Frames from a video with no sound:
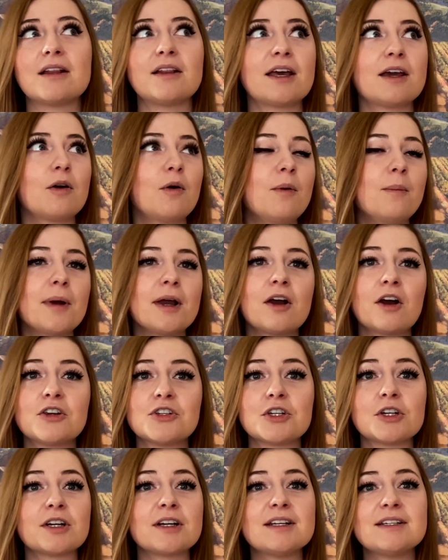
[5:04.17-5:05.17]
like, oh my gosh,
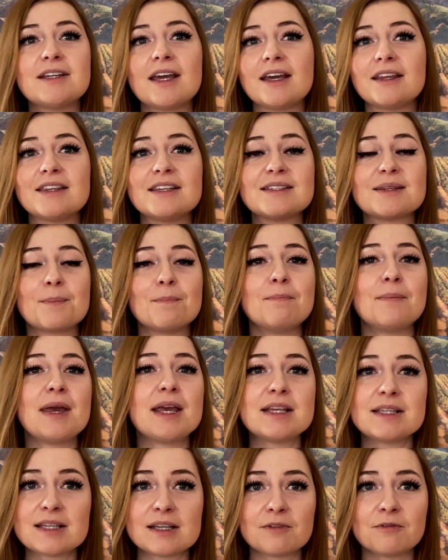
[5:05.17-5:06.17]
you're gonna take these
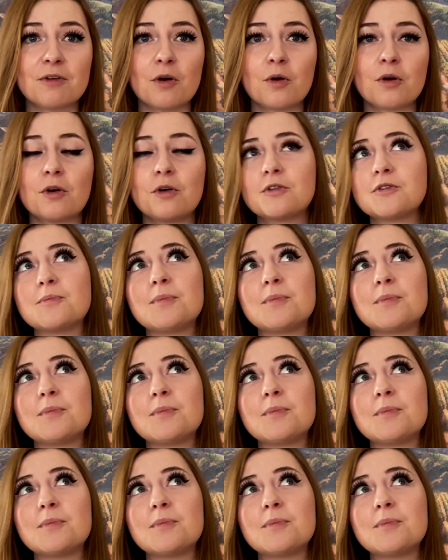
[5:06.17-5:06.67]
amazing photos.